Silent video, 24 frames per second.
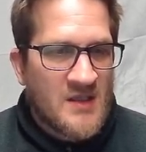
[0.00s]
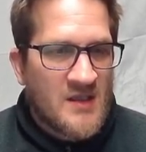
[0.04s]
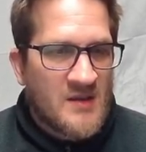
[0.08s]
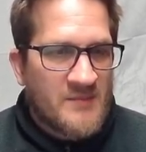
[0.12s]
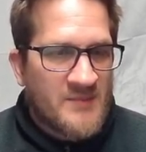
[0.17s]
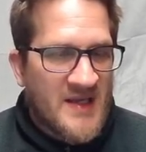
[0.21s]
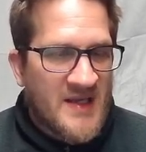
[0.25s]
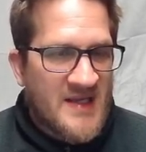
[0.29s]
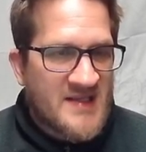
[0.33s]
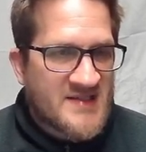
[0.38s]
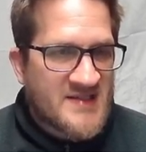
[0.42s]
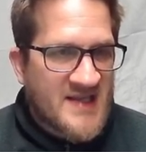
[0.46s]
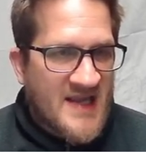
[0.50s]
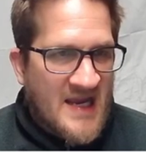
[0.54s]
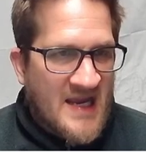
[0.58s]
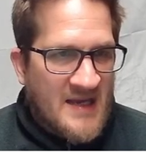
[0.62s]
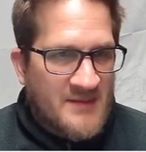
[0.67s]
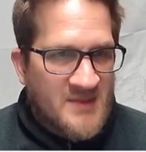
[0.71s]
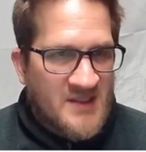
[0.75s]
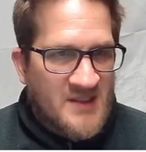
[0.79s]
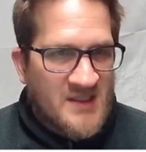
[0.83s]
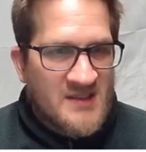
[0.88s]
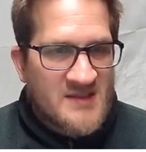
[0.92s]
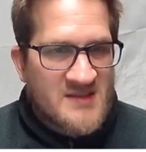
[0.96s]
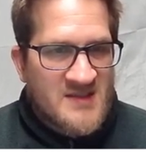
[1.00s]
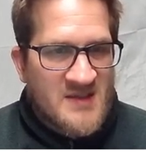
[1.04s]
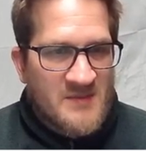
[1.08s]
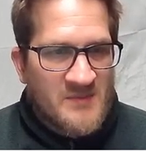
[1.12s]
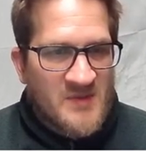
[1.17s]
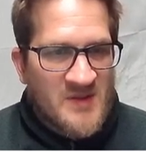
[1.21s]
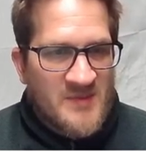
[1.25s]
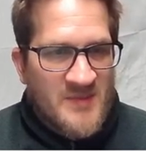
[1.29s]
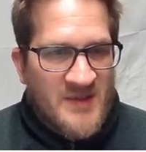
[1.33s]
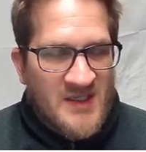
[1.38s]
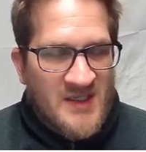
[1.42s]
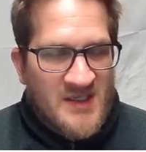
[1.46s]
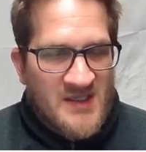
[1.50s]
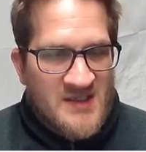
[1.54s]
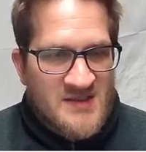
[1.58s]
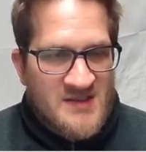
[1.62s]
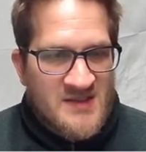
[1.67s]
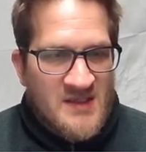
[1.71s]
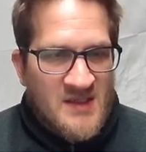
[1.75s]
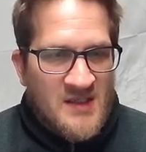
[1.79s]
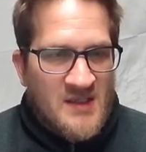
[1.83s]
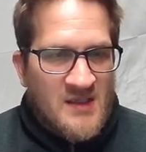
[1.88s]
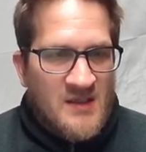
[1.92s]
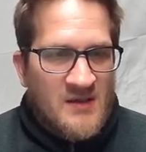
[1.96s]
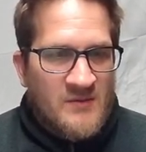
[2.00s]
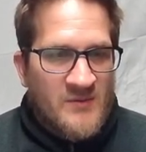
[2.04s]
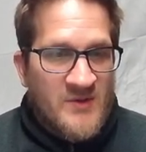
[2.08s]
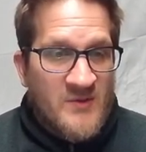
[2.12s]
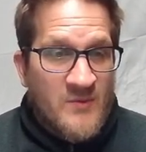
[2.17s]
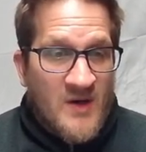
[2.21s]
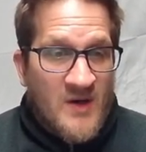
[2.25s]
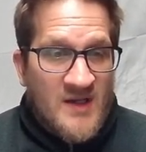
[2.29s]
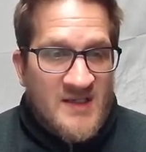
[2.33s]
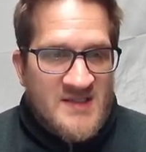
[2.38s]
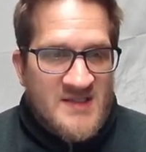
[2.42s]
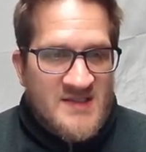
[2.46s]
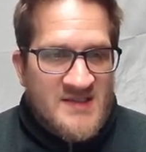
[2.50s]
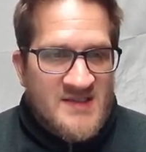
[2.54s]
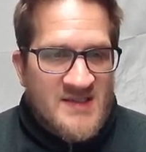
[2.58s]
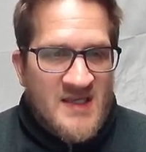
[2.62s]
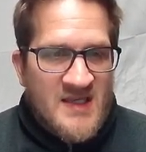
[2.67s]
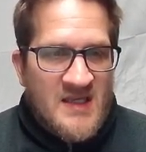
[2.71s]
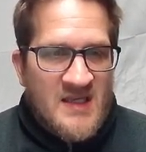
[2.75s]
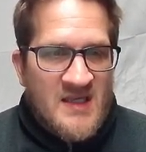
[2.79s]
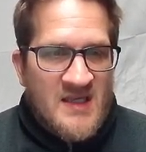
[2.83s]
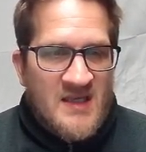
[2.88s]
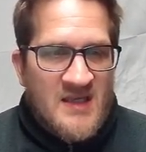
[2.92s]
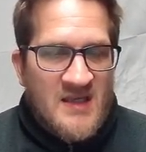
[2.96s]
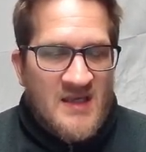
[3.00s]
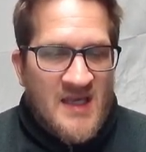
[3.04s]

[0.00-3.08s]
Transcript: bass cabinet simply because we want to see